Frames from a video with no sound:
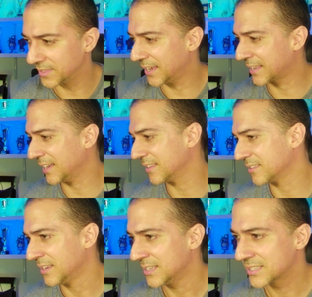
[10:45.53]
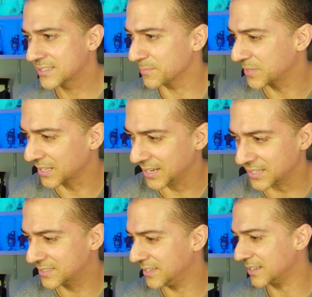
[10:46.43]
Again, something
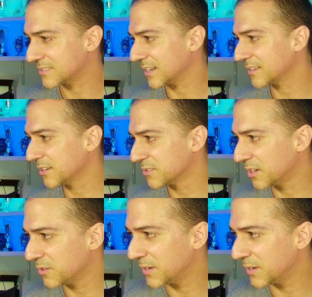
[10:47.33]
like that, I don't know.